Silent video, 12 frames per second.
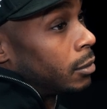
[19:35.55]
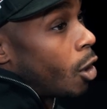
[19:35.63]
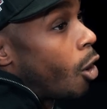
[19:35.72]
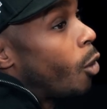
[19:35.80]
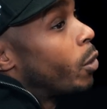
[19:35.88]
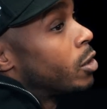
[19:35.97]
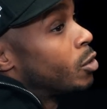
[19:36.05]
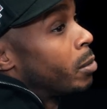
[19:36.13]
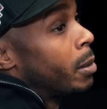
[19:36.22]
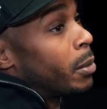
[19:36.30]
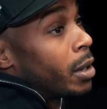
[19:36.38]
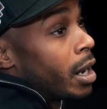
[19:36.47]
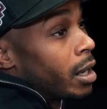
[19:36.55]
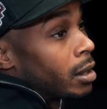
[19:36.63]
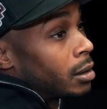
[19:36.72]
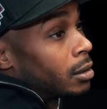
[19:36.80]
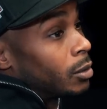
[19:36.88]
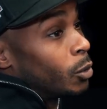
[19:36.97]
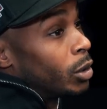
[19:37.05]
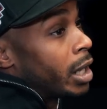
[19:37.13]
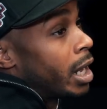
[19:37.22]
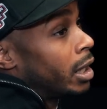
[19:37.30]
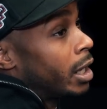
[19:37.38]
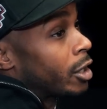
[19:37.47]
Always remember that. Right. When
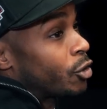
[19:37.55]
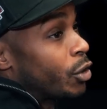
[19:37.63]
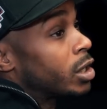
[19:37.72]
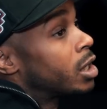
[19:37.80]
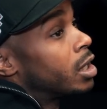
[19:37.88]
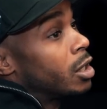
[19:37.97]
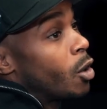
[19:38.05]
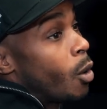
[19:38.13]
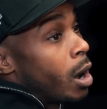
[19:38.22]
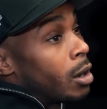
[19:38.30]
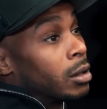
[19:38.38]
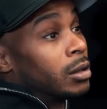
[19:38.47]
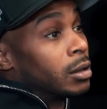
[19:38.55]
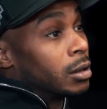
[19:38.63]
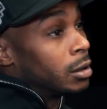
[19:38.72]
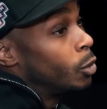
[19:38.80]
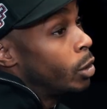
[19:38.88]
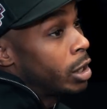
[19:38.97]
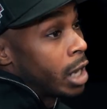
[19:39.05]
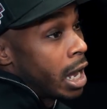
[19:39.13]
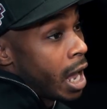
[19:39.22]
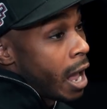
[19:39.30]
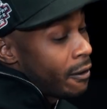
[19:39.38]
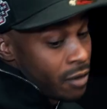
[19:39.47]
that electricity go out, you
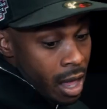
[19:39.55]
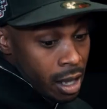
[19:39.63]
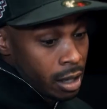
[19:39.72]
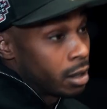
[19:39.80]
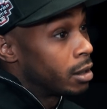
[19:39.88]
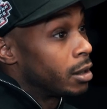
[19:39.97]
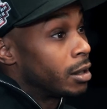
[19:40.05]
can't have that.